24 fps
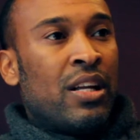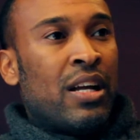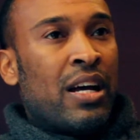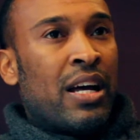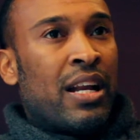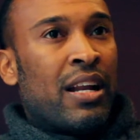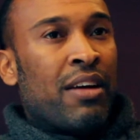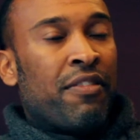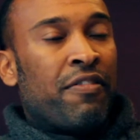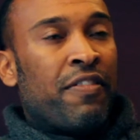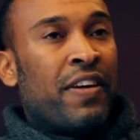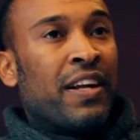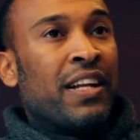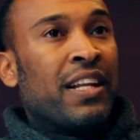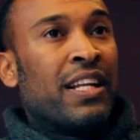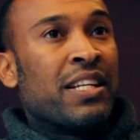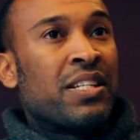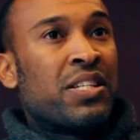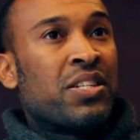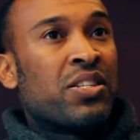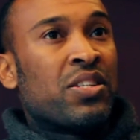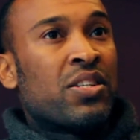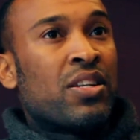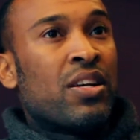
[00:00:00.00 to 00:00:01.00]
And I think
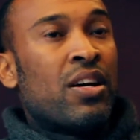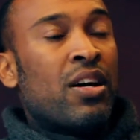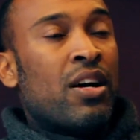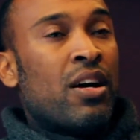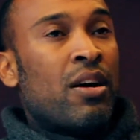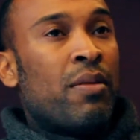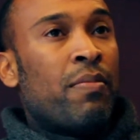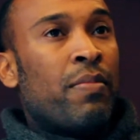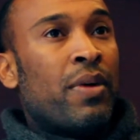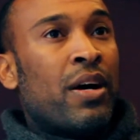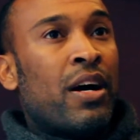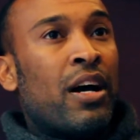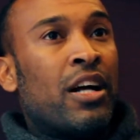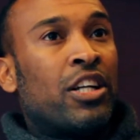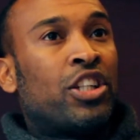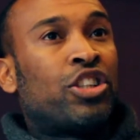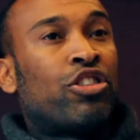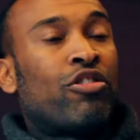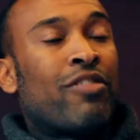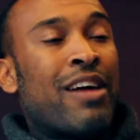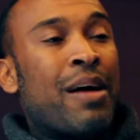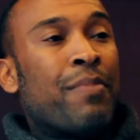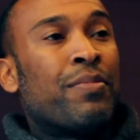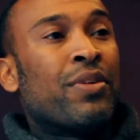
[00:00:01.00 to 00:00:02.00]
this is um, a
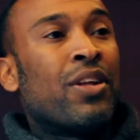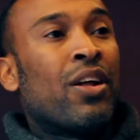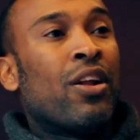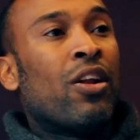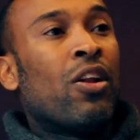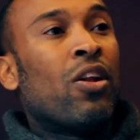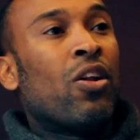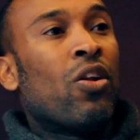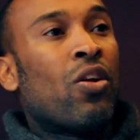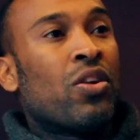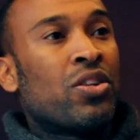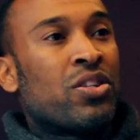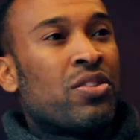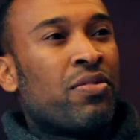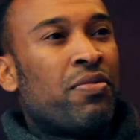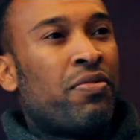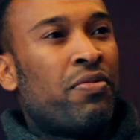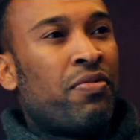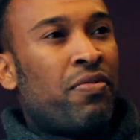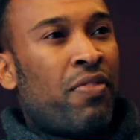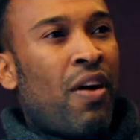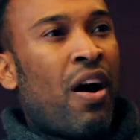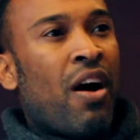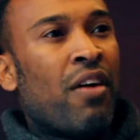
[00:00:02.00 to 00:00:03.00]
trap that lots of
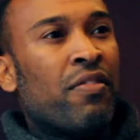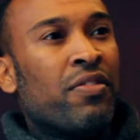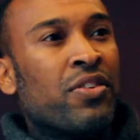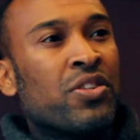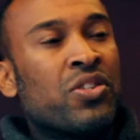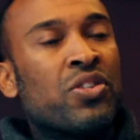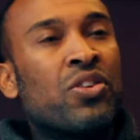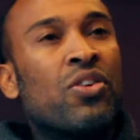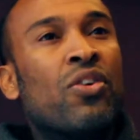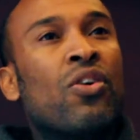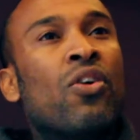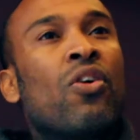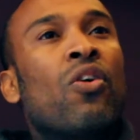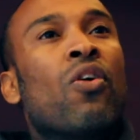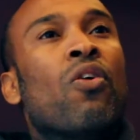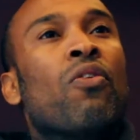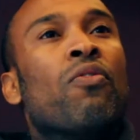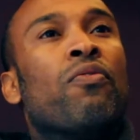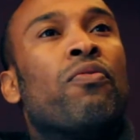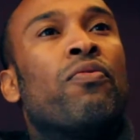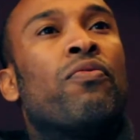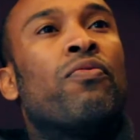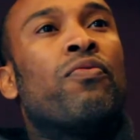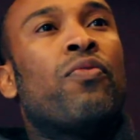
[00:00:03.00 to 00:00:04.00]
fathers
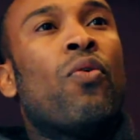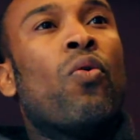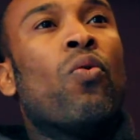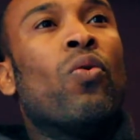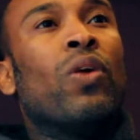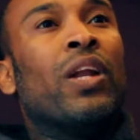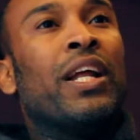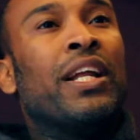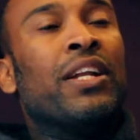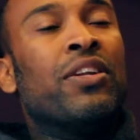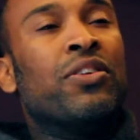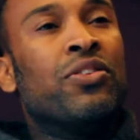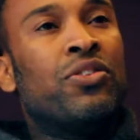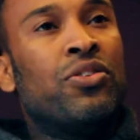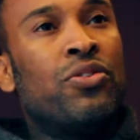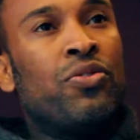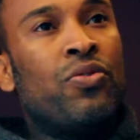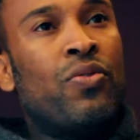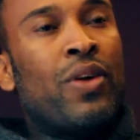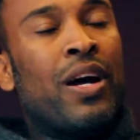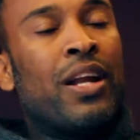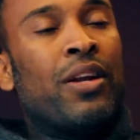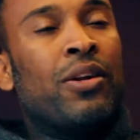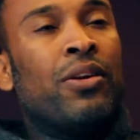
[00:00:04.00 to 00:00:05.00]
fall
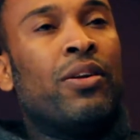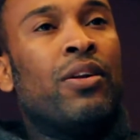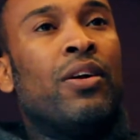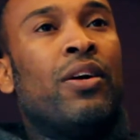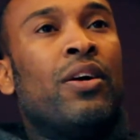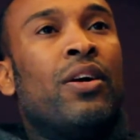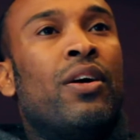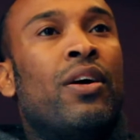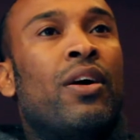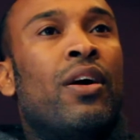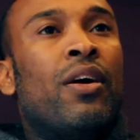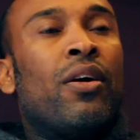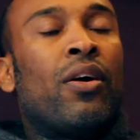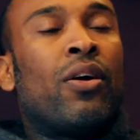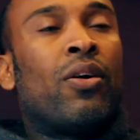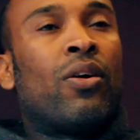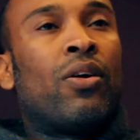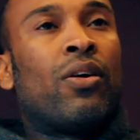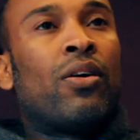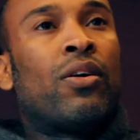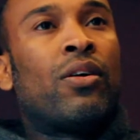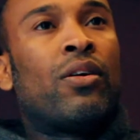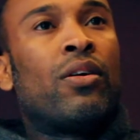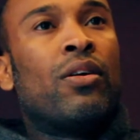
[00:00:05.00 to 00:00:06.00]
into and
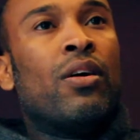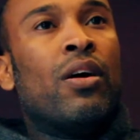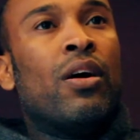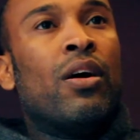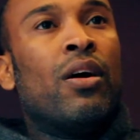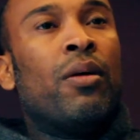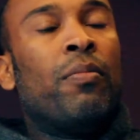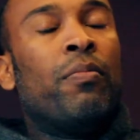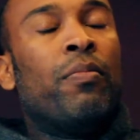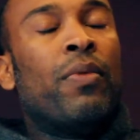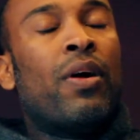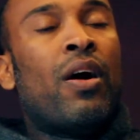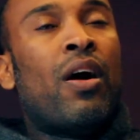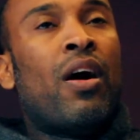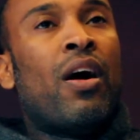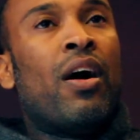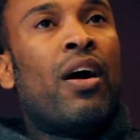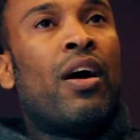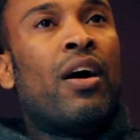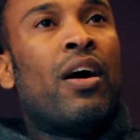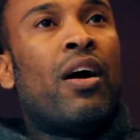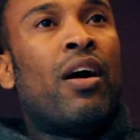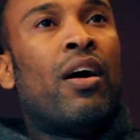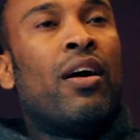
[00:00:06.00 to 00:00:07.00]
um,
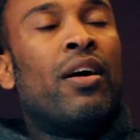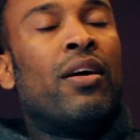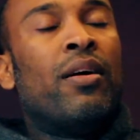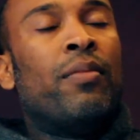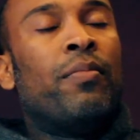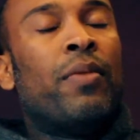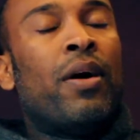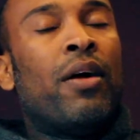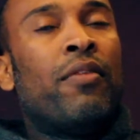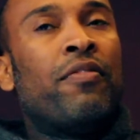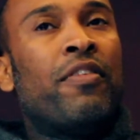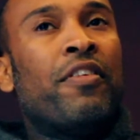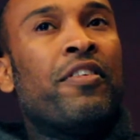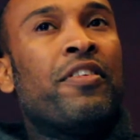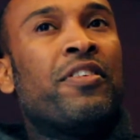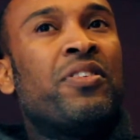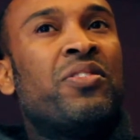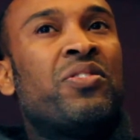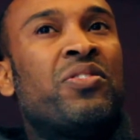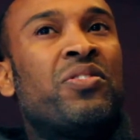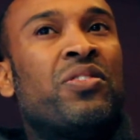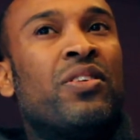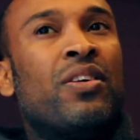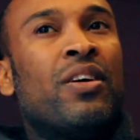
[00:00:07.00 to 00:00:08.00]
are, are, um, are, very
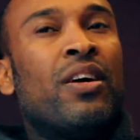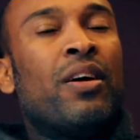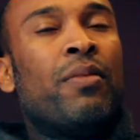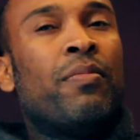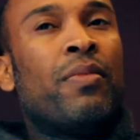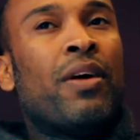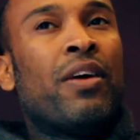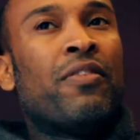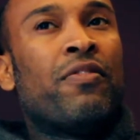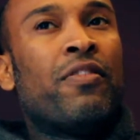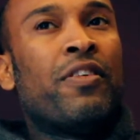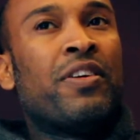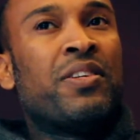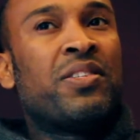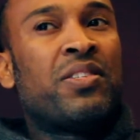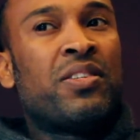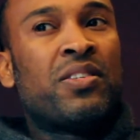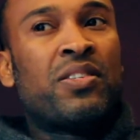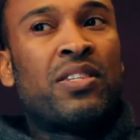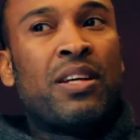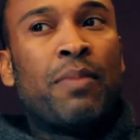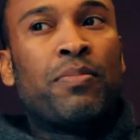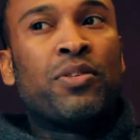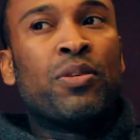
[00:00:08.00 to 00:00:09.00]
um, are very
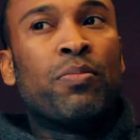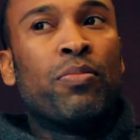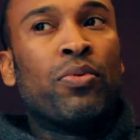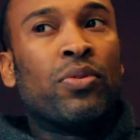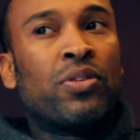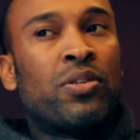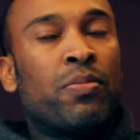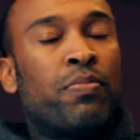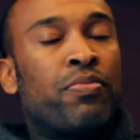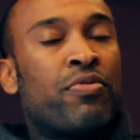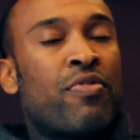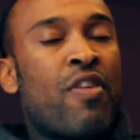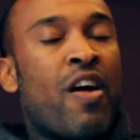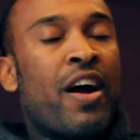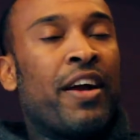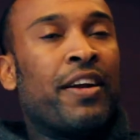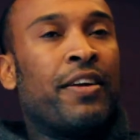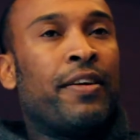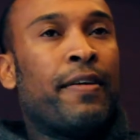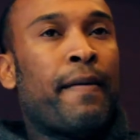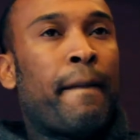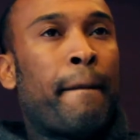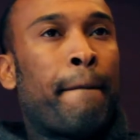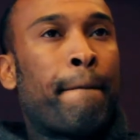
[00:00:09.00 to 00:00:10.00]
susceptible to pride